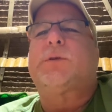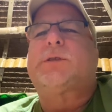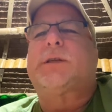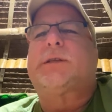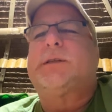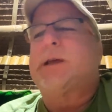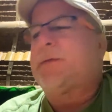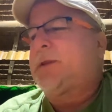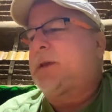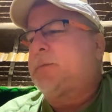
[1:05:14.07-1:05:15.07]

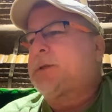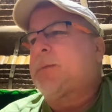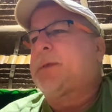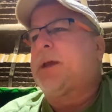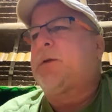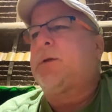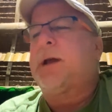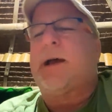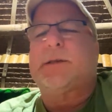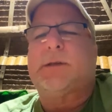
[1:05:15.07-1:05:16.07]
67 thumbs up. Thank you
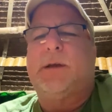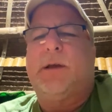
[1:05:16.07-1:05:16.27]
guys.